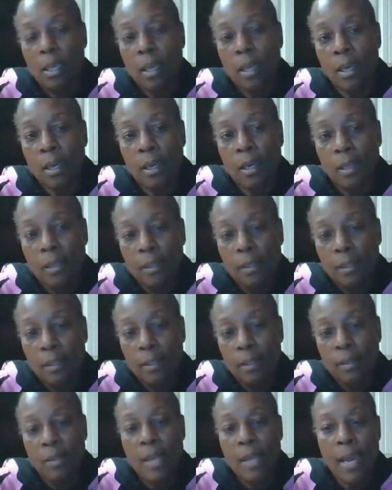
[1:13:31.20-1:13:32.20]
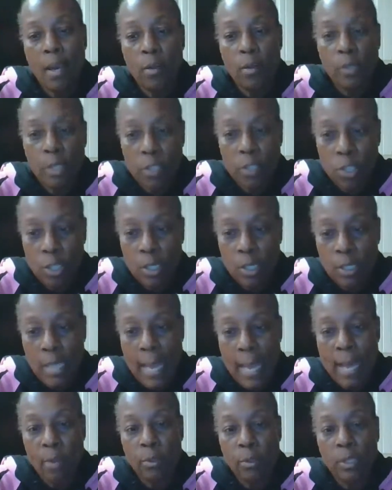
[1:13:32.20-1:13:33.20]
And now that she's
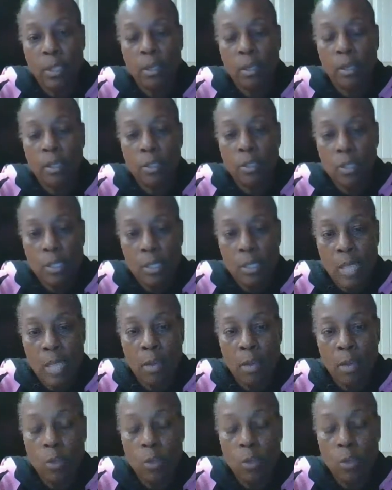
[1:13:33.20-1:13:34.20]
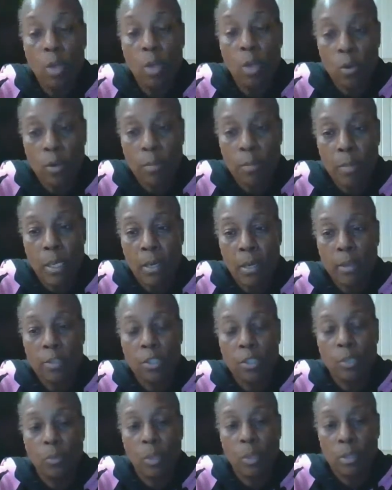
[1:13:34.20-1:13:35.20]
out there and she's no longer married,
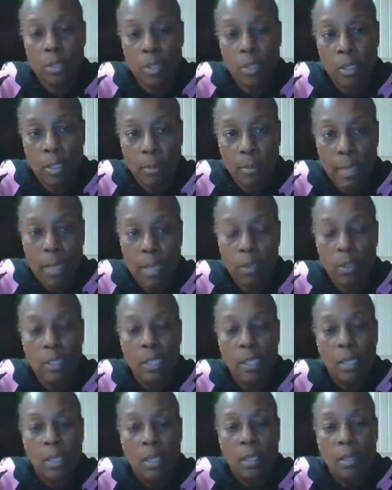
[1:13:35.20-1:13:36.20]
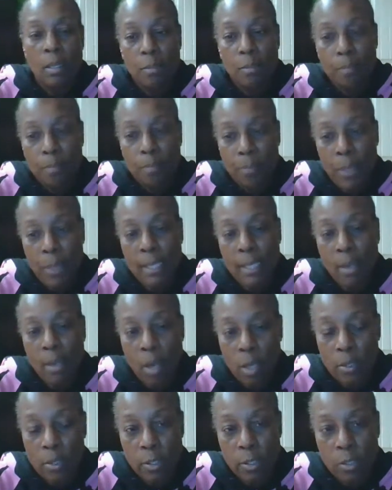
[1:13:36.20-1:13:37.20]
she wants to come out and paint
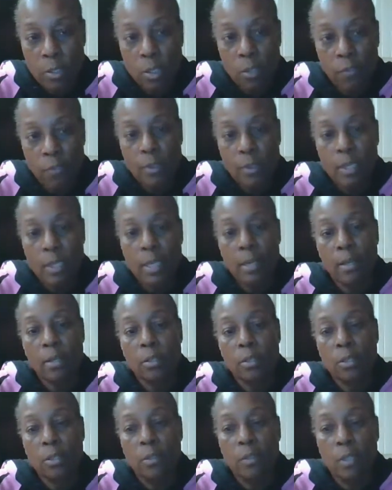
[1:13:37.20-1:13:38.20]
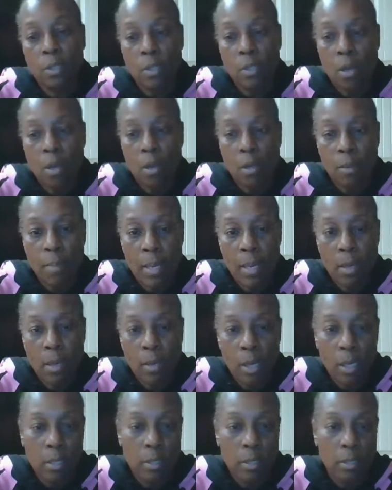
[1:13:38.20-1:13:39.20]
all these different narratives and talk about
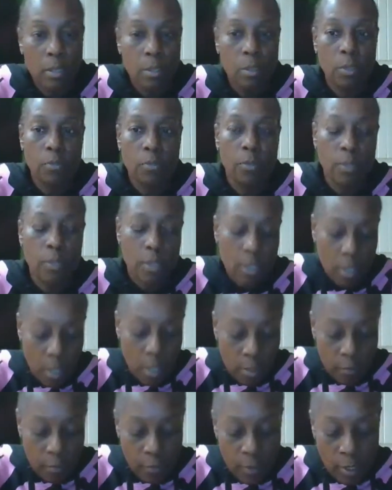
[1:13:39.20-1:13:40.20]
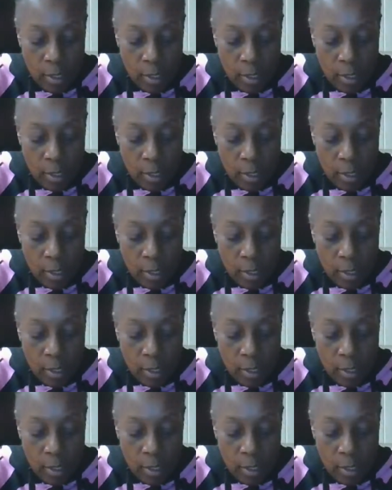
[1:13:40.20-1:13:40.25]
all this different stuff,